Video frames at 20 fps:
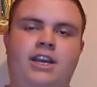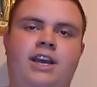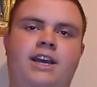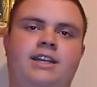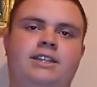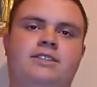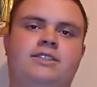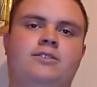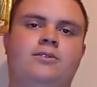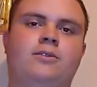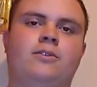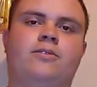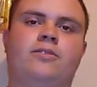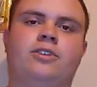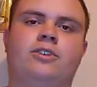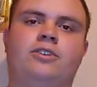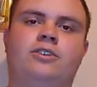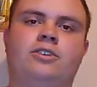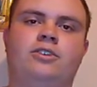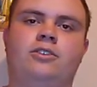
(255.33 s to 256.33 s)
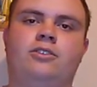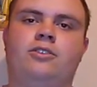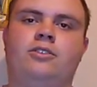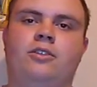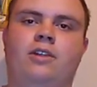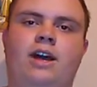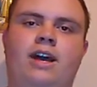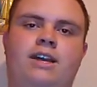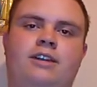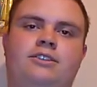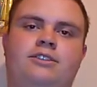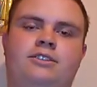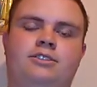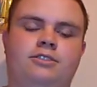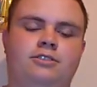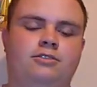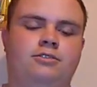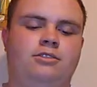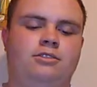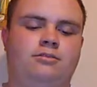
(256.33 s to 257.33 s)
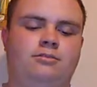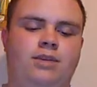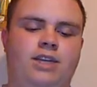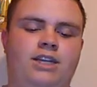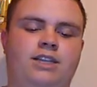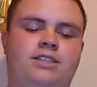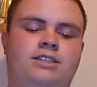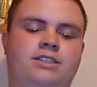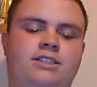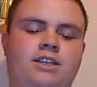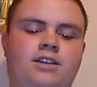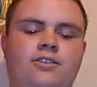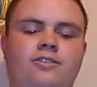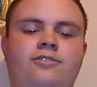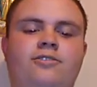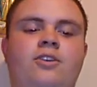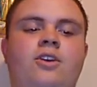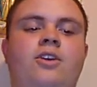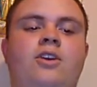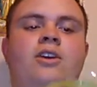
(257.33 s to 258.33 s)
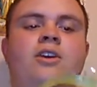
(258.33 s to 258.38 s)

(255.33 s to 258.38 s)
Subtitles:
has sort of a good little action to it by itself.